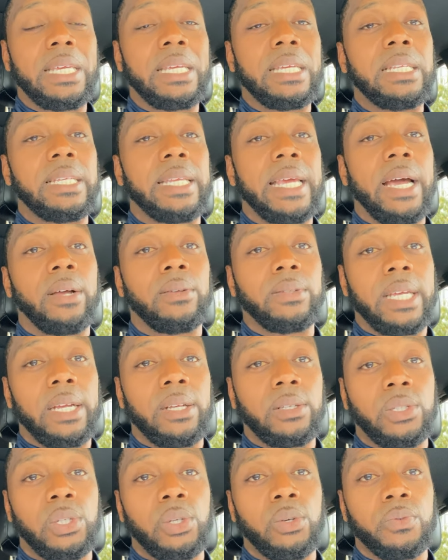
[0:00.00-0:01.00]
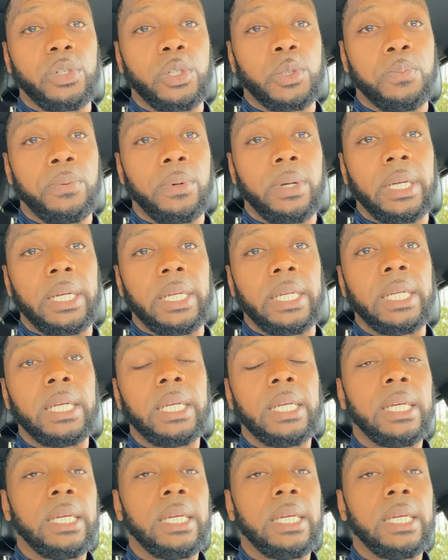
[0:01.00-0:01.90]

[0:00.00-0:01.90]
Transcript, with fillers: in downtown Silver Spring.